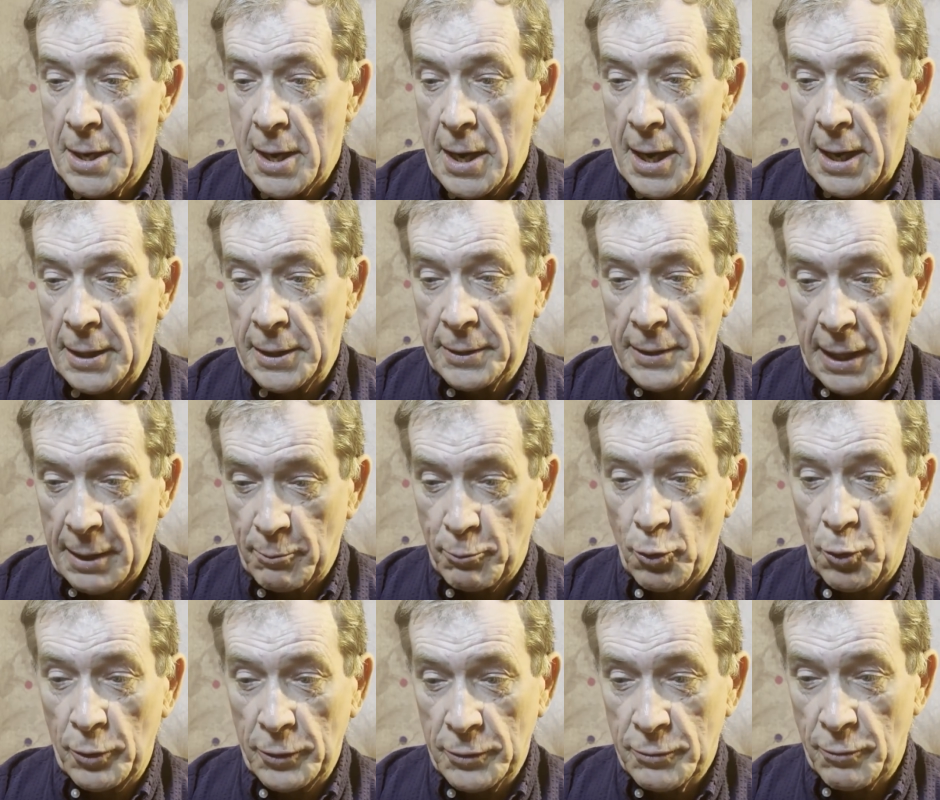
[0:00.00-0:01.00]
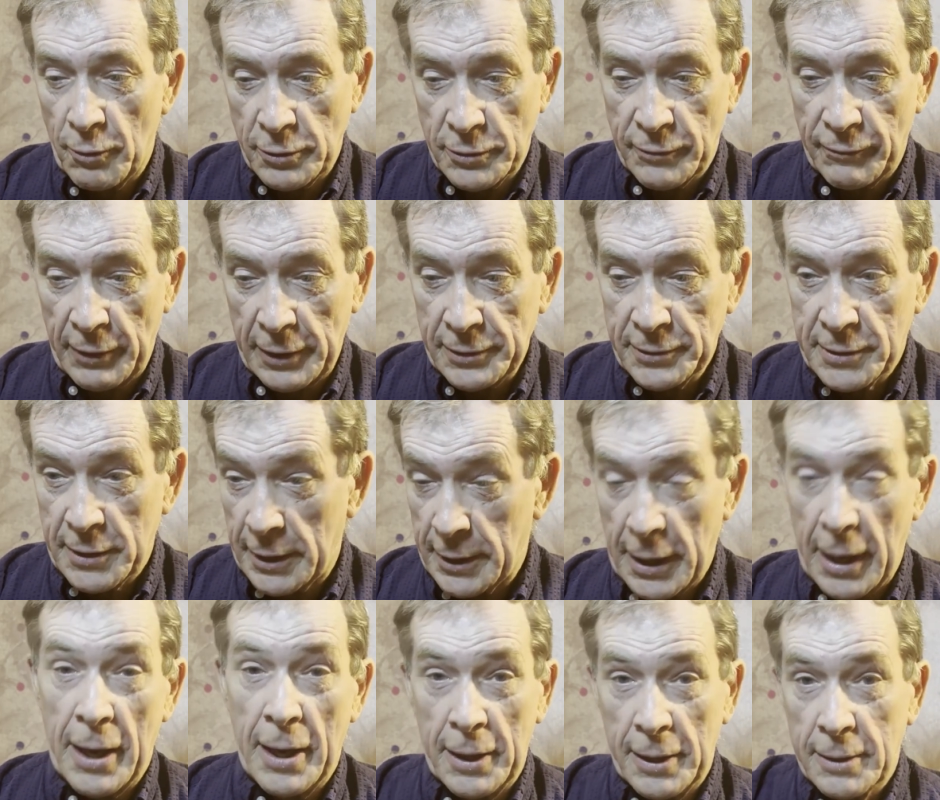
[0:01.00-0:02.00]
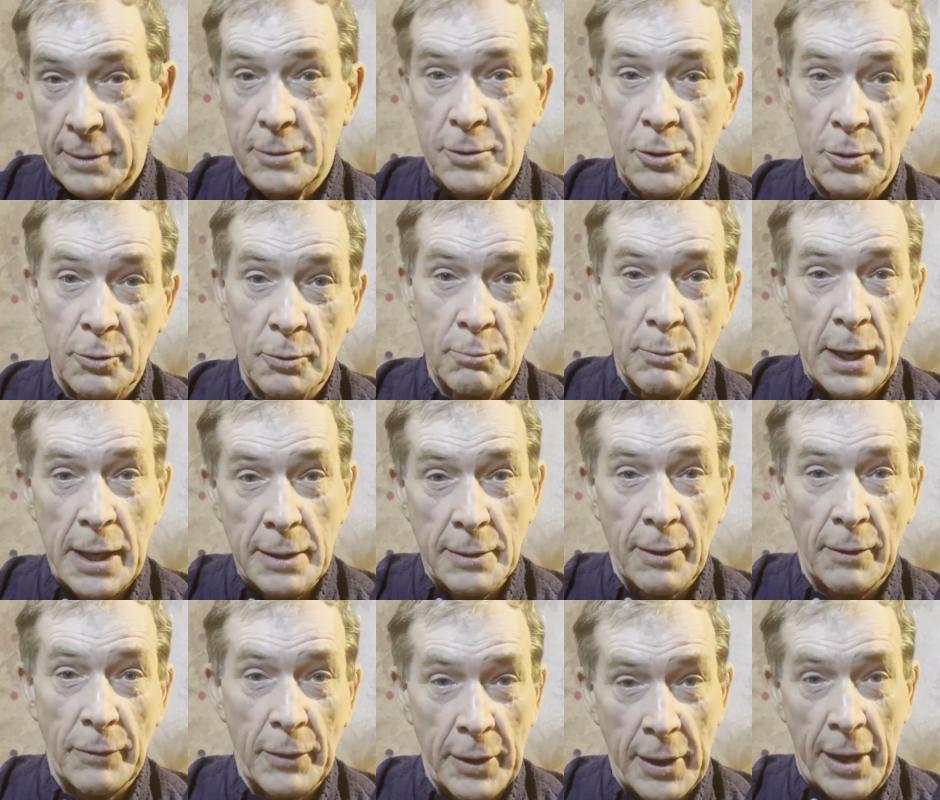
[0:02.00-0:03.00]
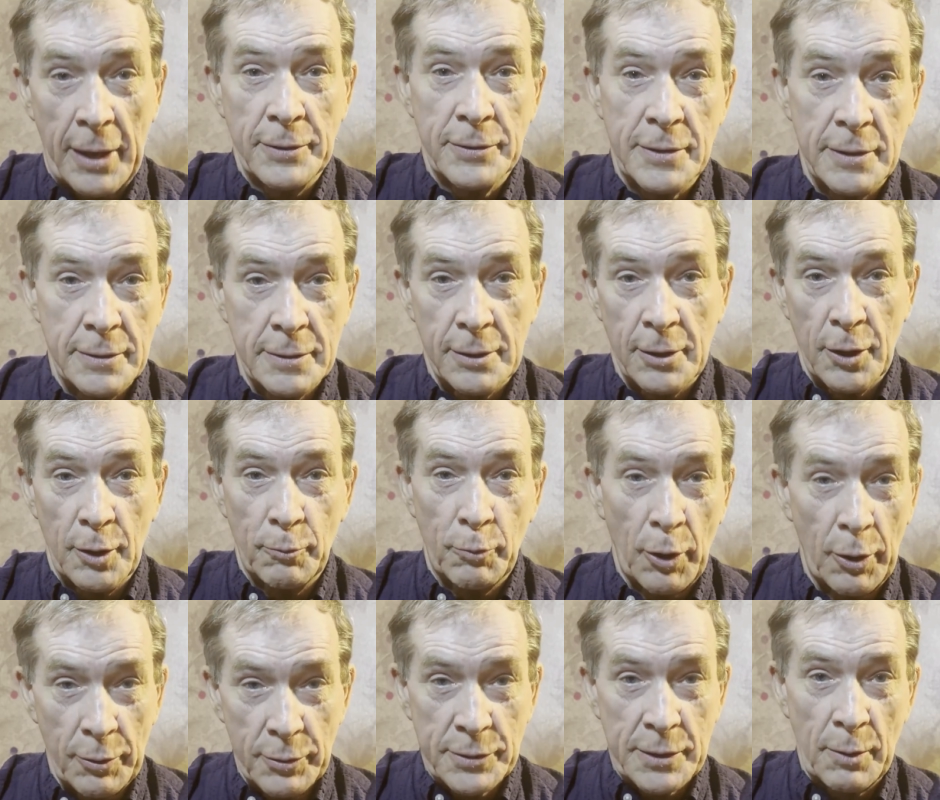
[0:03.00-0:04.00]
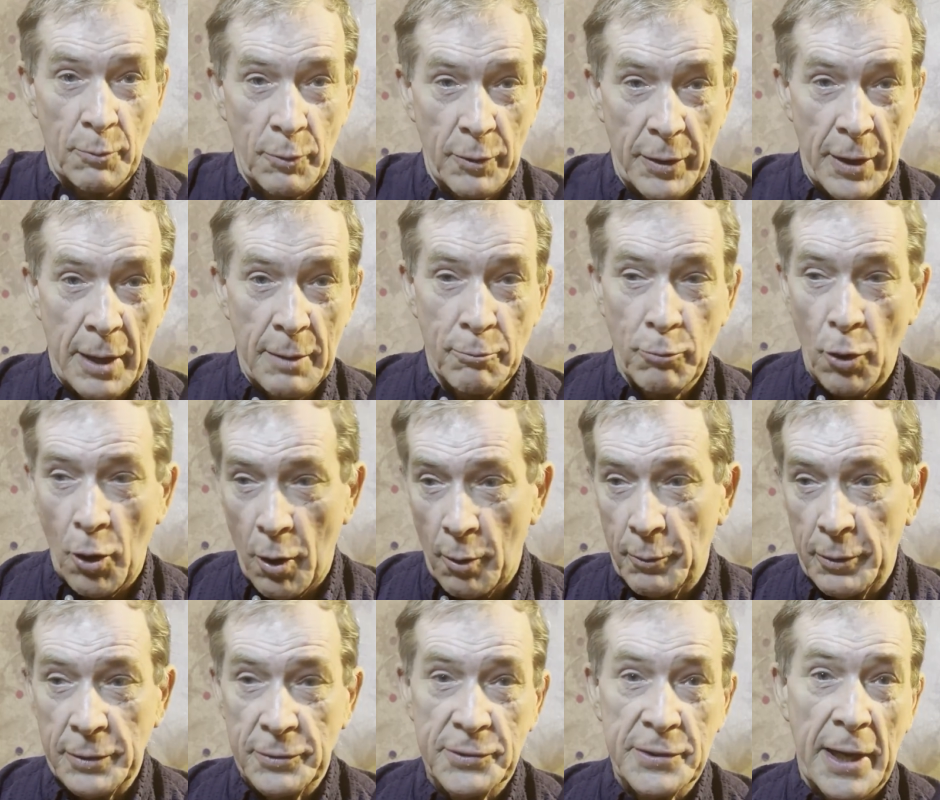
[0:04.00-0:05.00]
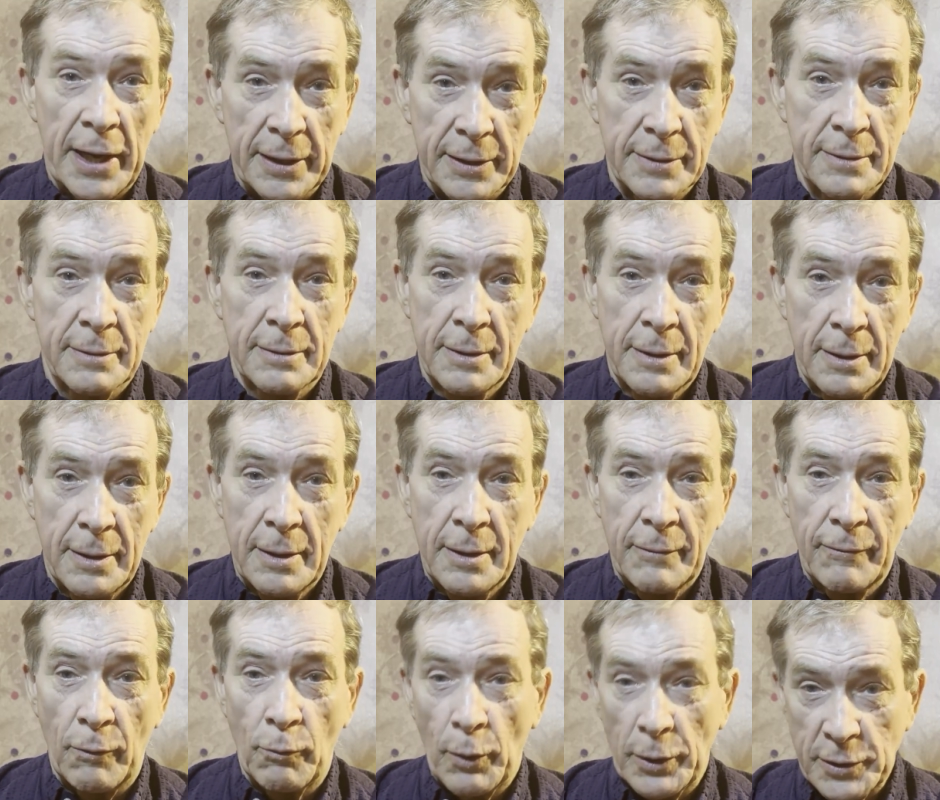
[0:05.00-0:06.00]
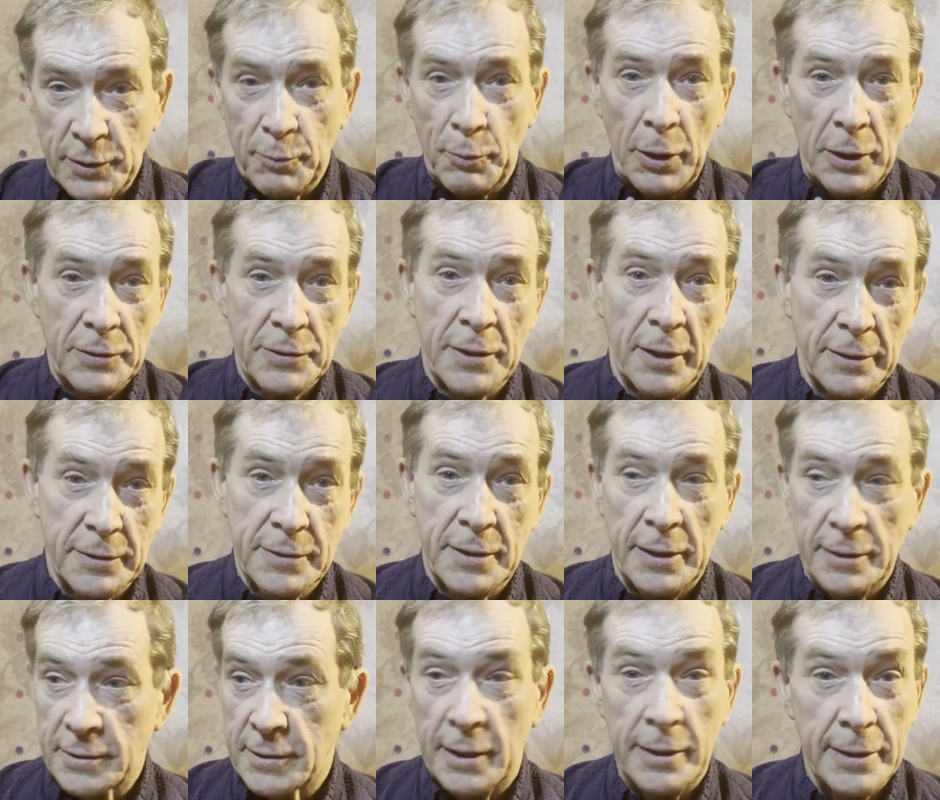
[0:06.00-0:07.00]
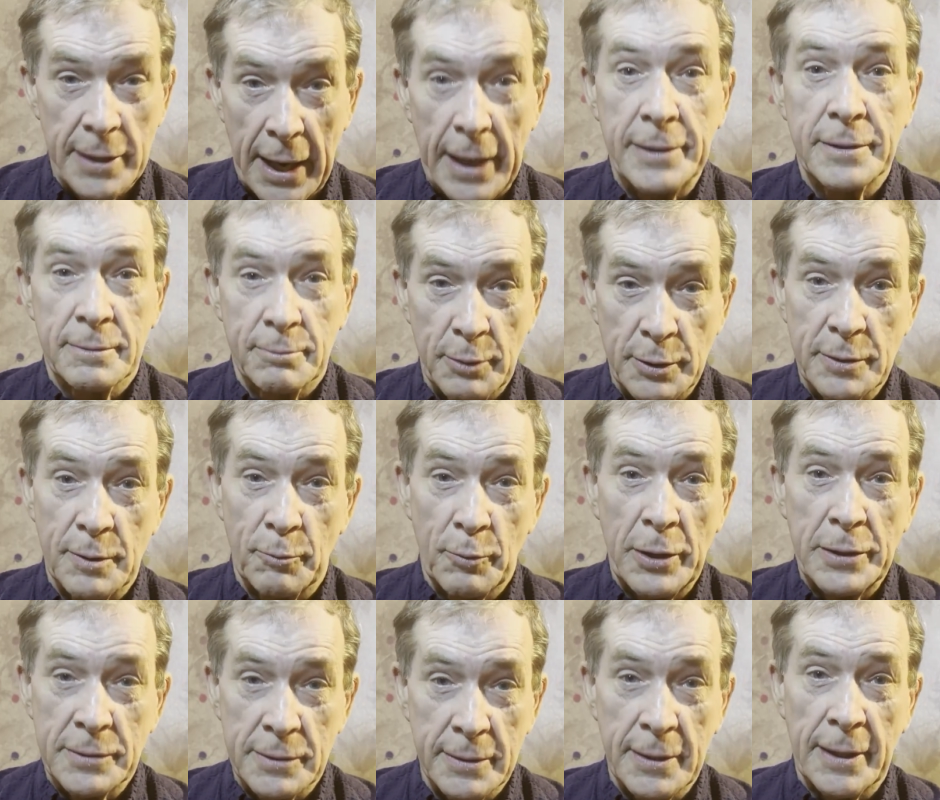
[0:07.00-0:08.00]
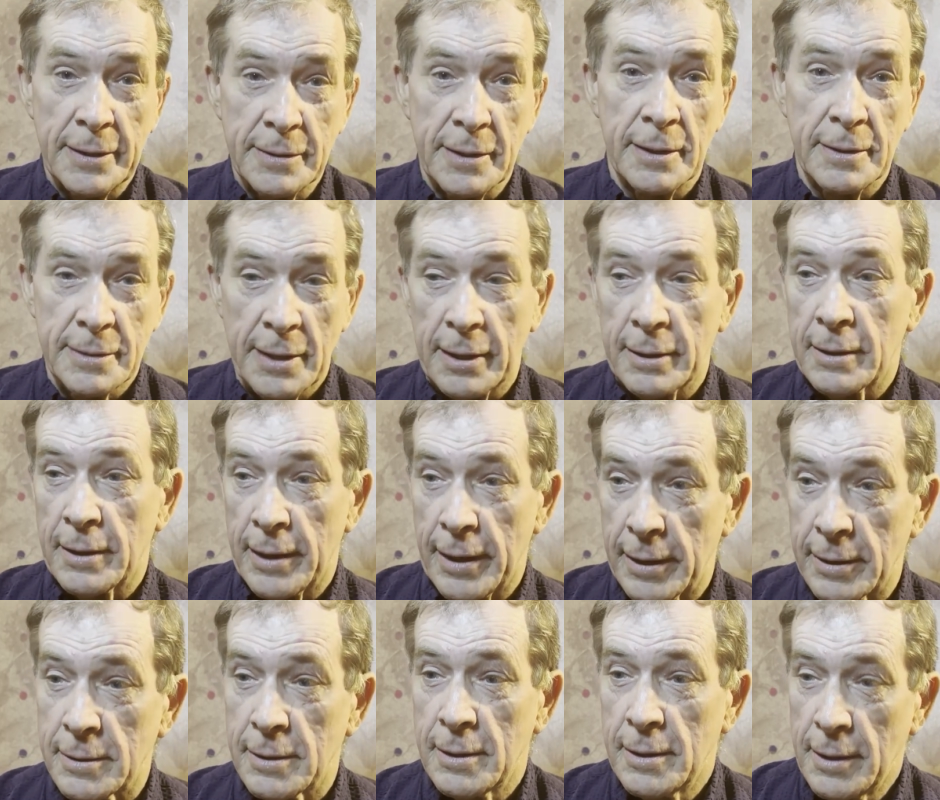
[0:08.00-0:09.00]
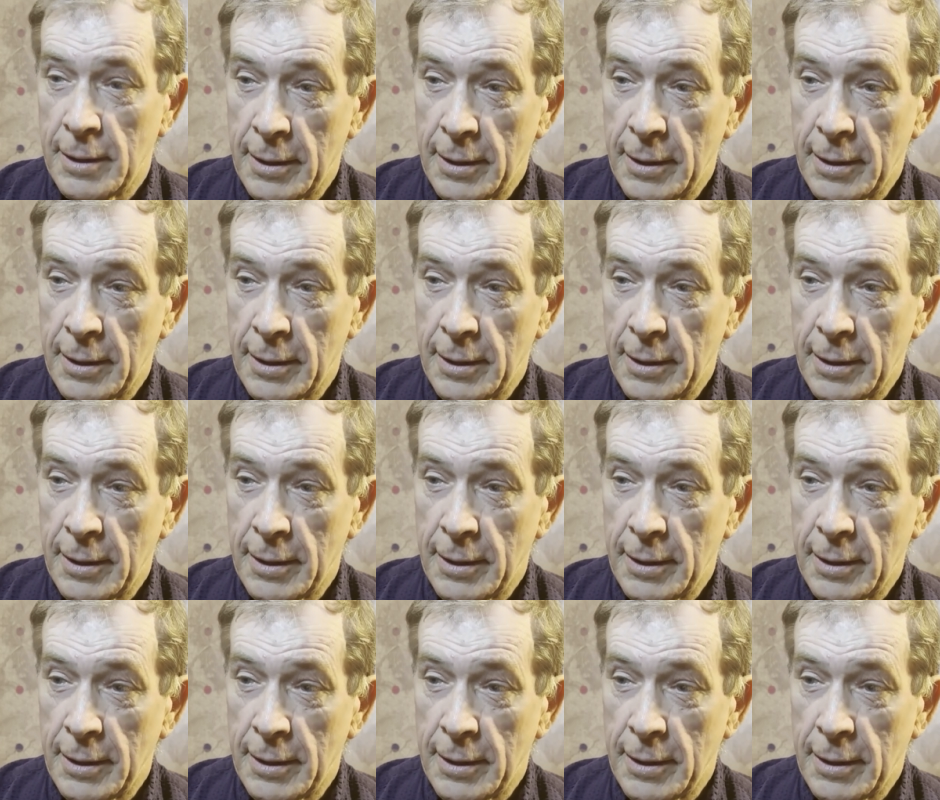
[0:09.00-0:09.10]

And at that point, Roosevelt said, do you mean that the Nazis are going to blow us up with their bomb? And Sachs, for once being succinct, said, yes, Mr. President, that's exactly it.